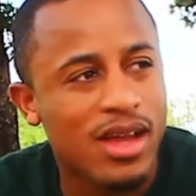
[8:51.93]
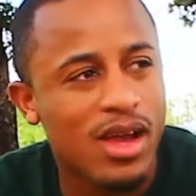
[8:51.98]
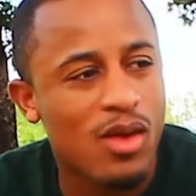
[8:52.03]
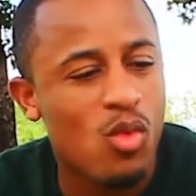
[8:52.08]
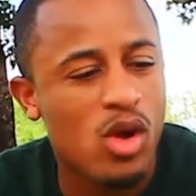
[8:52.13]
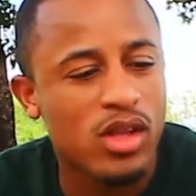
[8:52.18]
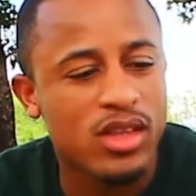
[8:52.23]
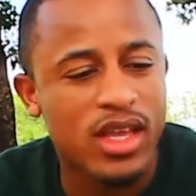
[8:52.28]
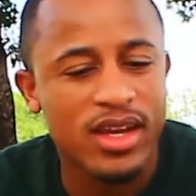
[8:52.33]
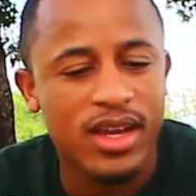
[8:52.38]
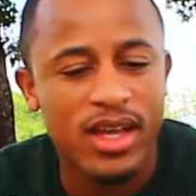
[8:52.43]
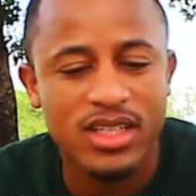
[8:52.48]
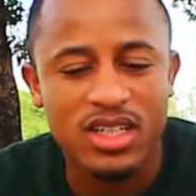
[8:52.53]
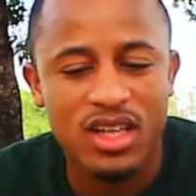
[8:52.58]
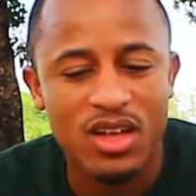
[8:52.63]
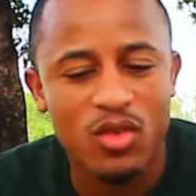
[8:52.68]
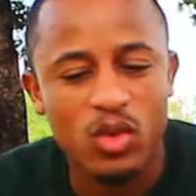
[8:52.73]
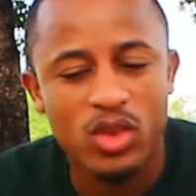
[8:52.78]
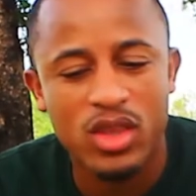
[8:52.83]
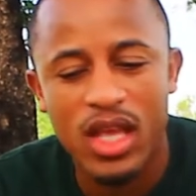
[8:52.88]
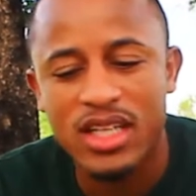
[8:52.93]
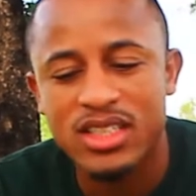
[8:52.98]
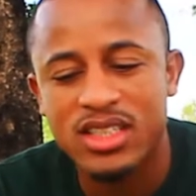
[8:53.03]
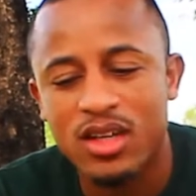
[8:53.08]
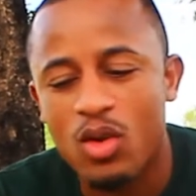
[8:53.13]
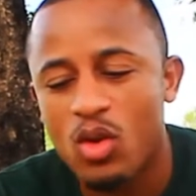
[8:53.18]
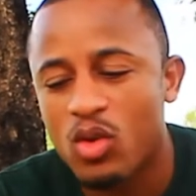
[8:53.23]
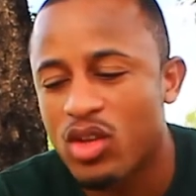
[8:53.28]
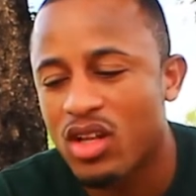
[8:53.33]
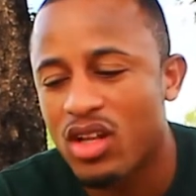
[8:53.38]
I want that next level.
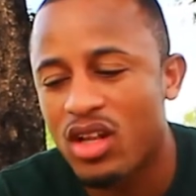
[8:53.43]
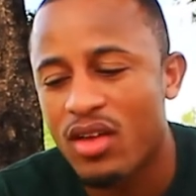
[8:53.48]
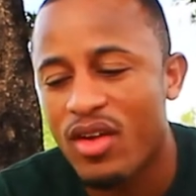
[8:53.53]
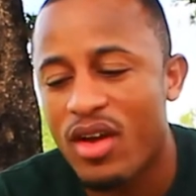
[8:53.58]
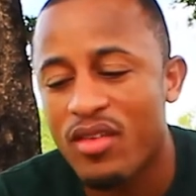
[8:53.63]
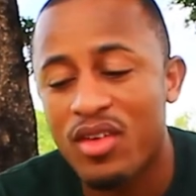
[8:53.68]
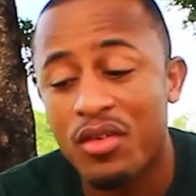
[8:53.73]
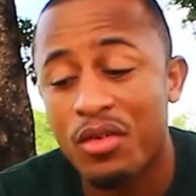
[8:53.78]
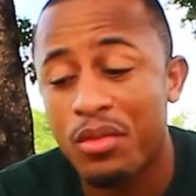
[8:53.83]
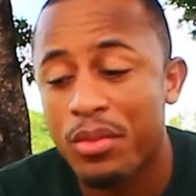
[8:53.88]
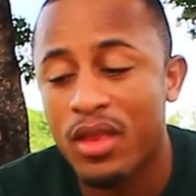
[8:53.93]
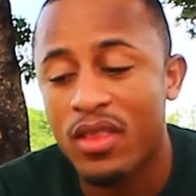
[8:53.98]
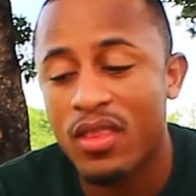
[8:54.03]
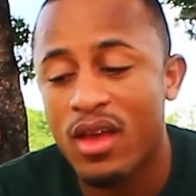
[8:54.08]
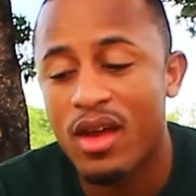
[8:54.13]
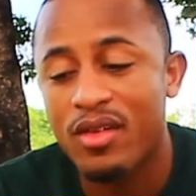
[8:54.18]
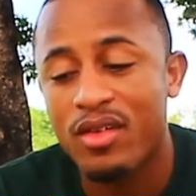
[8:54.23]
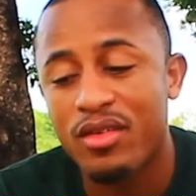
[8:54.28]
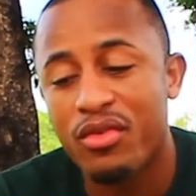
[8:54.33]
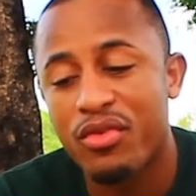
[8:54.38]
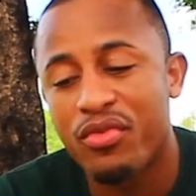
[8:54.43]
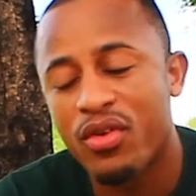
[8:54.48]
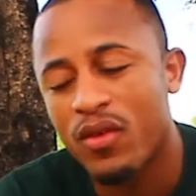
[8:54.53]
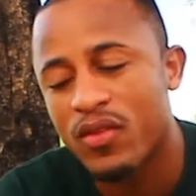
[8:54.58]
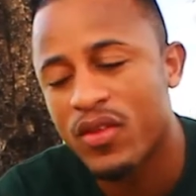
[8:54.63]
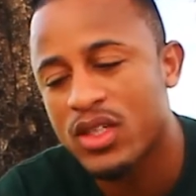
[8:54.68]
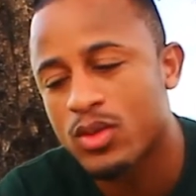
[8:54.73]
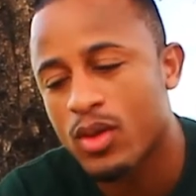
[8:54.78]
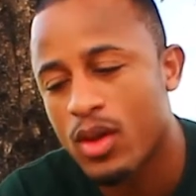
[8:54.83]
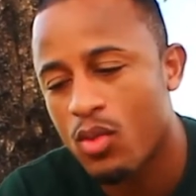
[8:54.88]
That's a whole nother level. I've never been there. I've never
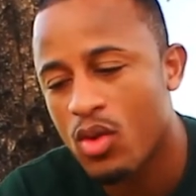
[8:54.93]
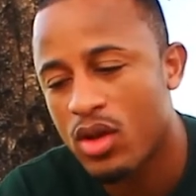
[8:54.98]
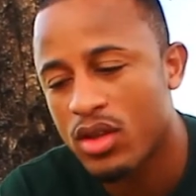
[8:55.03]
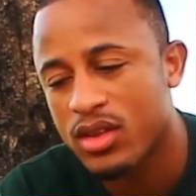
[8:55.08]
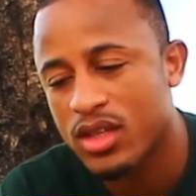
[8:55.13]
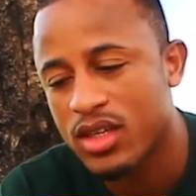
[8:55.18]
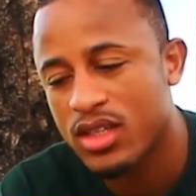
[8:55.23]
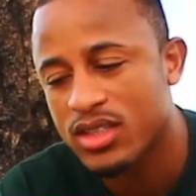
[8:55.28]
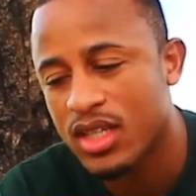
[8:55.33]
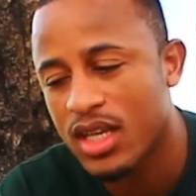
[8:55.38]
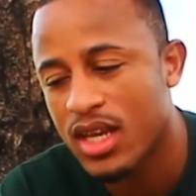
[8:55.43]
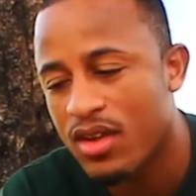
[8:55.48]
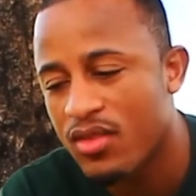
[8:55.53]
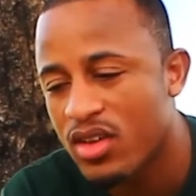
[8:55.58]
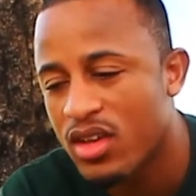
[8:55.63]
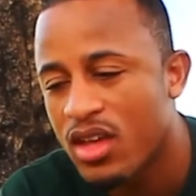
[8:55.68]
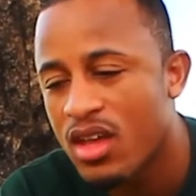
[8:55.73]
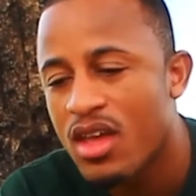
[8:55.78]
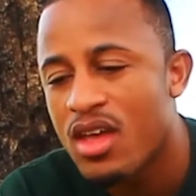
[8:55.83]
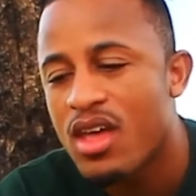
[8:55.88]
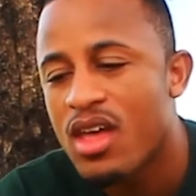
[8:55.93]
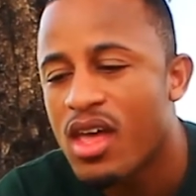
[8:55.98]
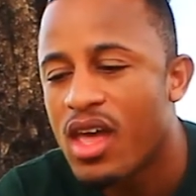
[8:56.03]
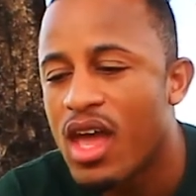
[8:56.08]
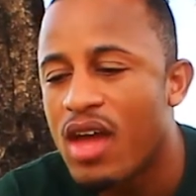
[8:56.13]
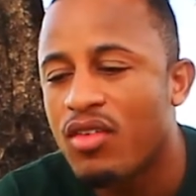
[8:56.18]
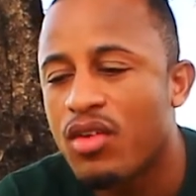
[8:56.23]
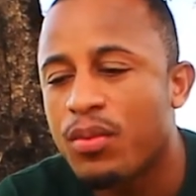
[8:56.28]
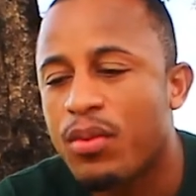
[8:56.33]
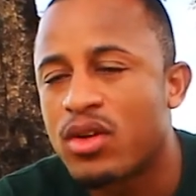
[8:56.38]
felt this. I want this. And every
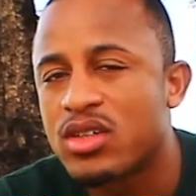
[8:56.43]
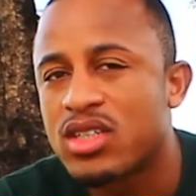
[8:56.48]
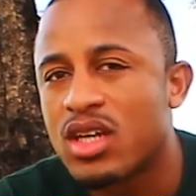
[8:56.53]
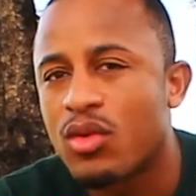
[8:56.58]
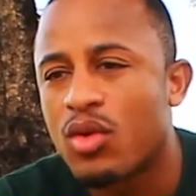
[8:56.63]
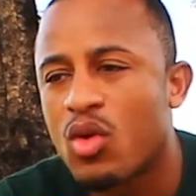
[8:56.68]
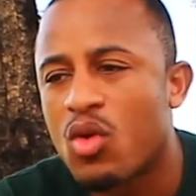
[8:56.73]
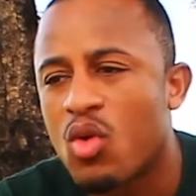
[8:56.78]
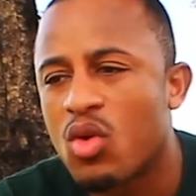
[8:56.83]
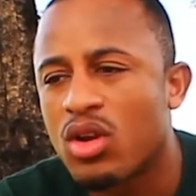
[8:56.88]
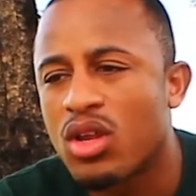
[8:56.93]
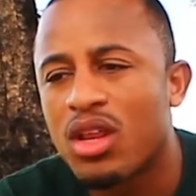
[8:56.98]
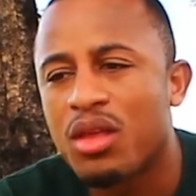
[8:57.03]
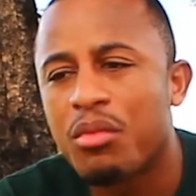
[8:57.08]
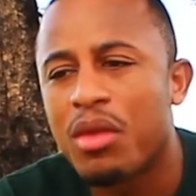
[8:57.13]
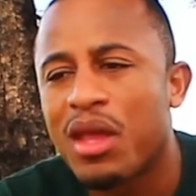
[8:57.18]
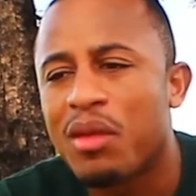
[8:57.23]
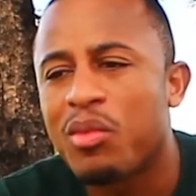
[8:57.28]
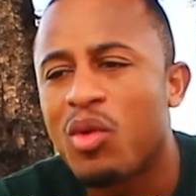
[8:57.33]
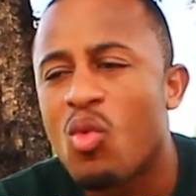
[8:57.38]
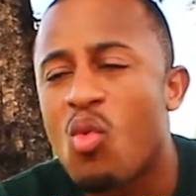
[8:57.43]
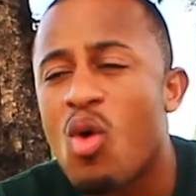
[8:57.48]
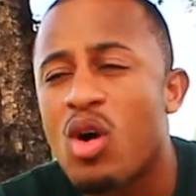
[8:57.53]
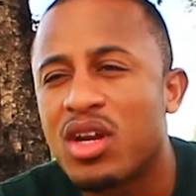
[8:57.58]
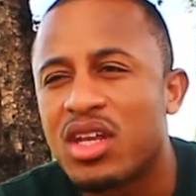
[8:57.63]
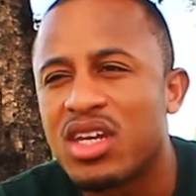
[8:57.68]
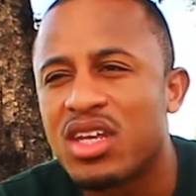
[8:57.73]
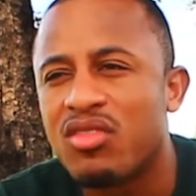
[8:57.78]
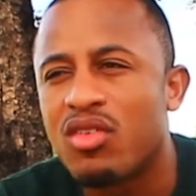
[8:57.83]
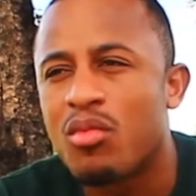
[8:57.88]
every person I recorded, it made me
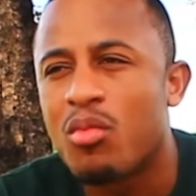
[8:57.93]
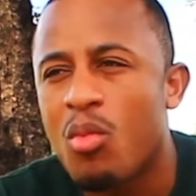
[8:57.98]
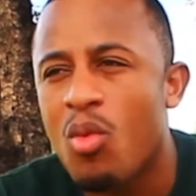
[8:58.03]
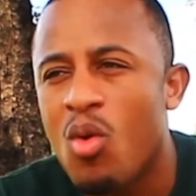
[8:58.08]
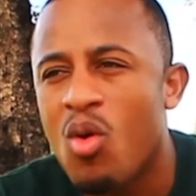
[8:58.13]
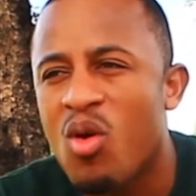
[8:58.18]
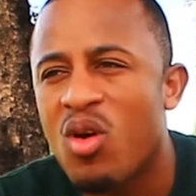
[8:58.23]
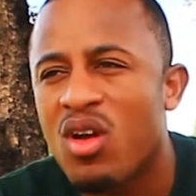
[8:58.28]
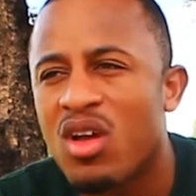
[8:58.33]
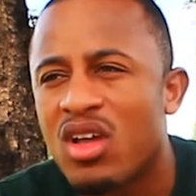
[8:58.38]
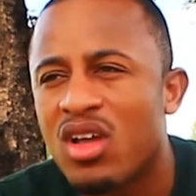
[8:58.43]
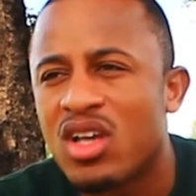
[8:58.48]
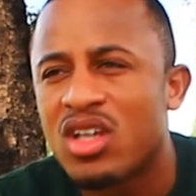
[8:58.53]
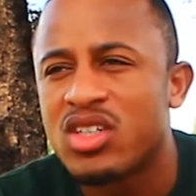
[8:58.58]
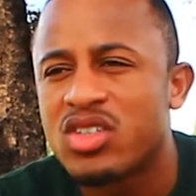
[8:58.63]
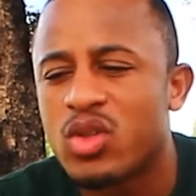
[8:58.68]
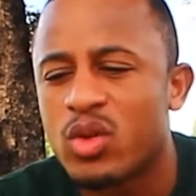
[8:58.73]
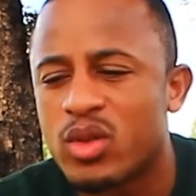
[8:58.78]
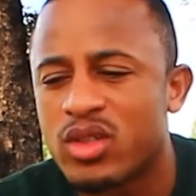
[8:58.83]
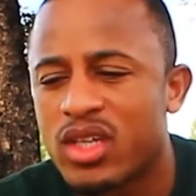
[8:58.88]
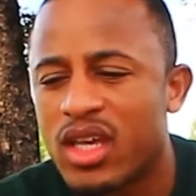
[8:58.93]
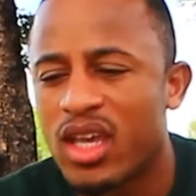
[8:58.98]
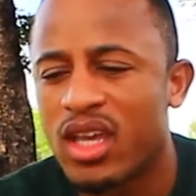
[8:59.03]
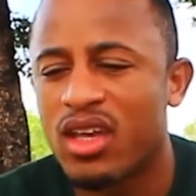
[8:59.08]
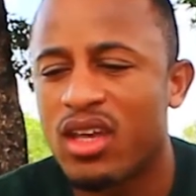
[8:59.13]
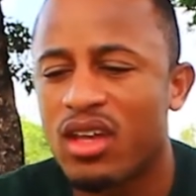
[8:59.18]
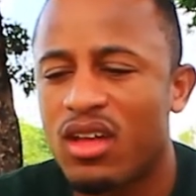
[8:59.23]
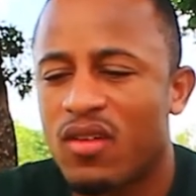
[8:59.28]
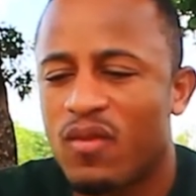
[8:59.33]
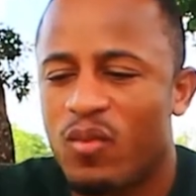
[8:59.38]
want it even more. So it was
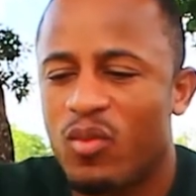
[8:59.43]
like